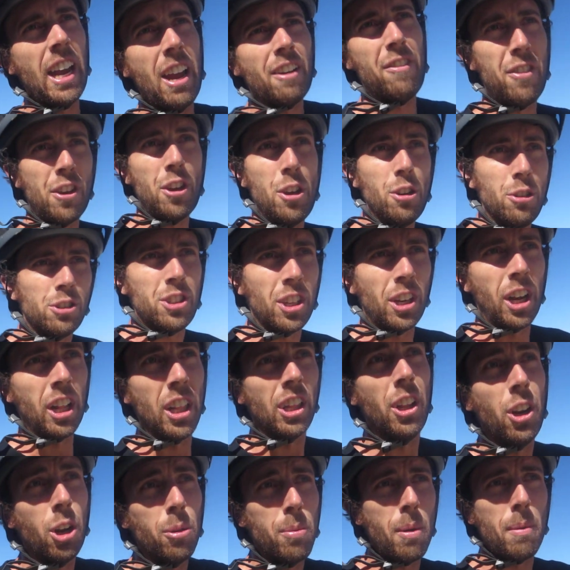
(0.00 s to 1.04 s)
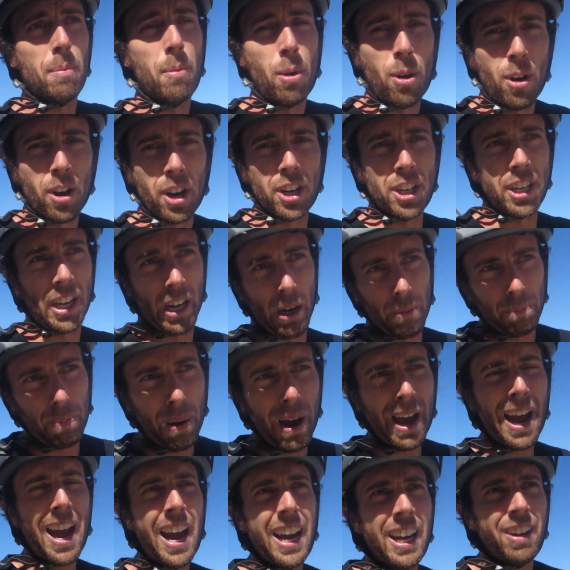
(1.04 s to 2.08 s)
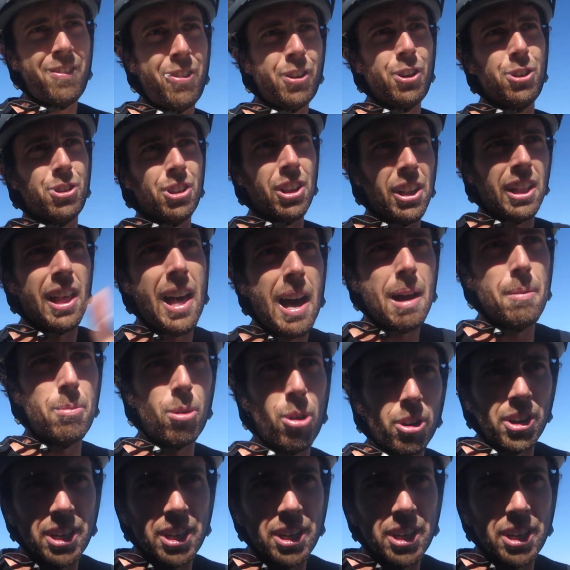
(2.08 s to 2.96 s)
If you use it a little bit more, you gotta pay. If you use a lot more,